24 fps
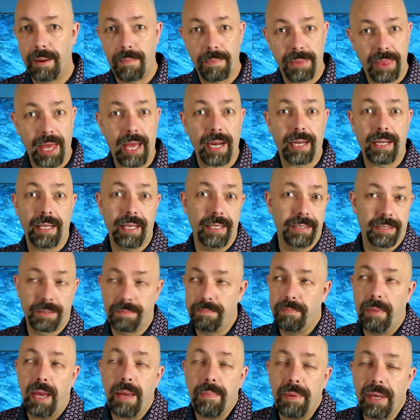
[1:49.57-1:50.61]
that is
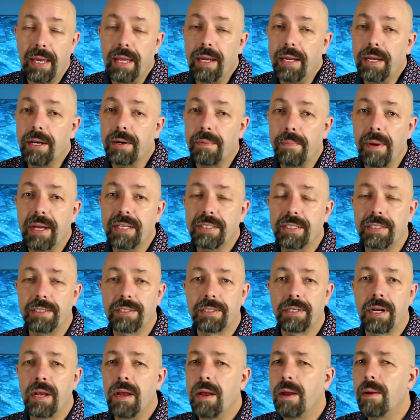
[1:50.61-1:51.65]
maybe in your message,